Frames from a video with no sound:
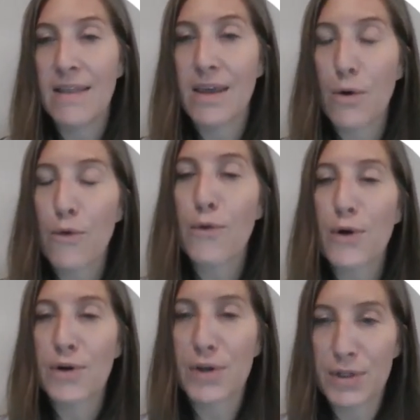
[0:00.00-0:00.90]
And the
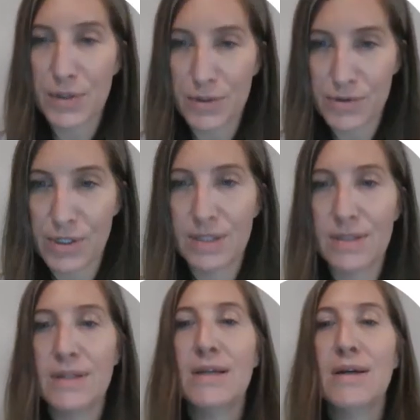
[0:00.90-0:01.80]
overall conclusion,
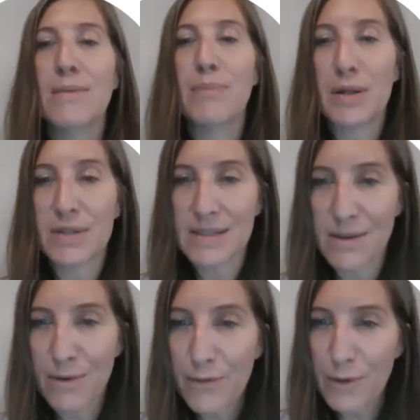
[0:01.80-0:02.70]
policy
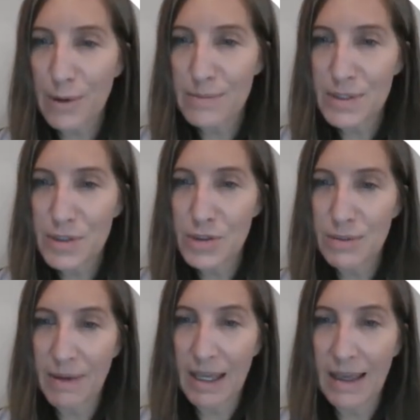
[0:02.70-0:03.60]
reforms should
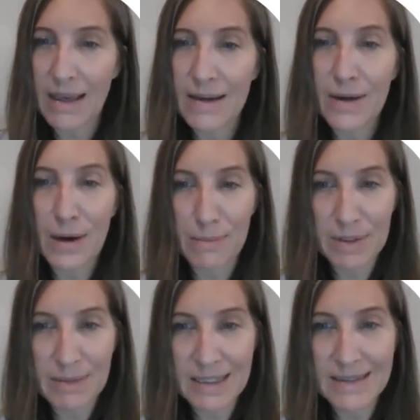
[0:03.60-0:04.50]
be
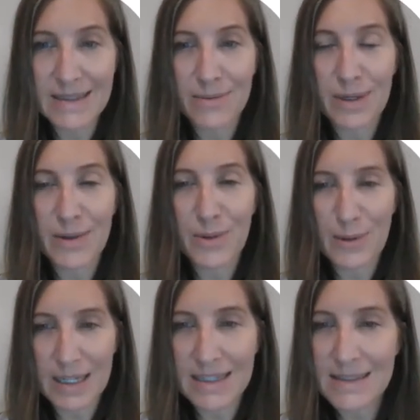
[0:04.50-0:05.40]
complemented with
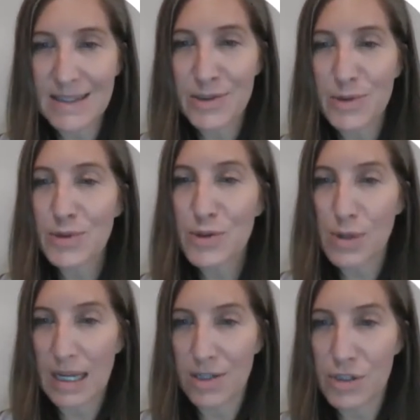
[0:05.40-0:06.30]
organizational
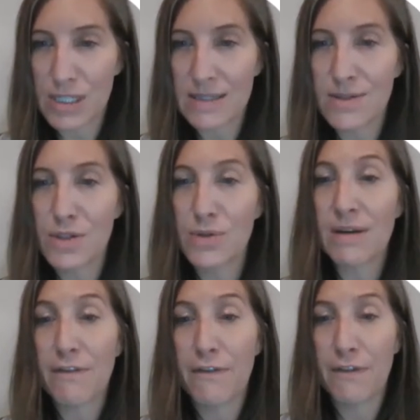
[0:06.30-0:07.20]
strategies
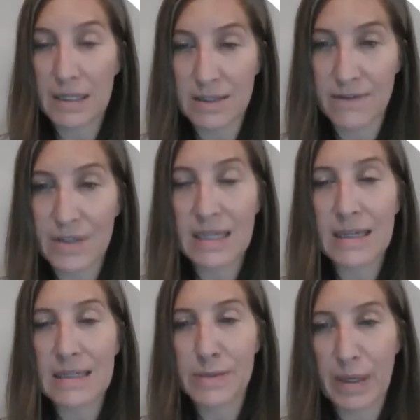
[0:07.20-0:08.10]
to effectively
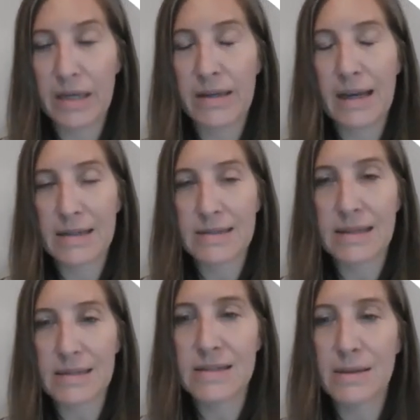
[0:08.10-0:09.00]
expand
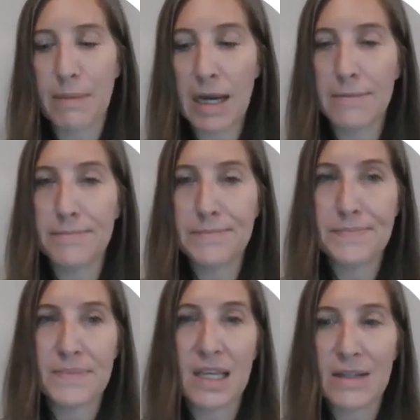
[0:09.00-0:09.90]
access to MAT.
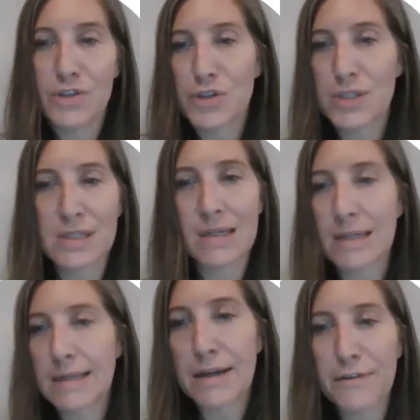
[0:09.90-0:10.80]
It's just
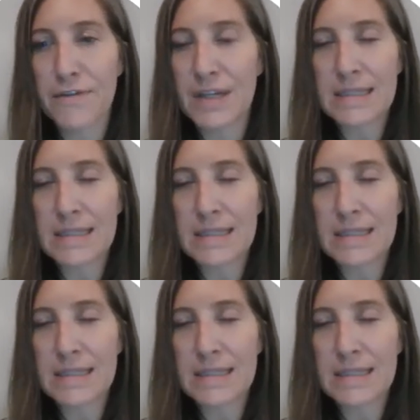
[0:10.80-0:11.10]
not enough.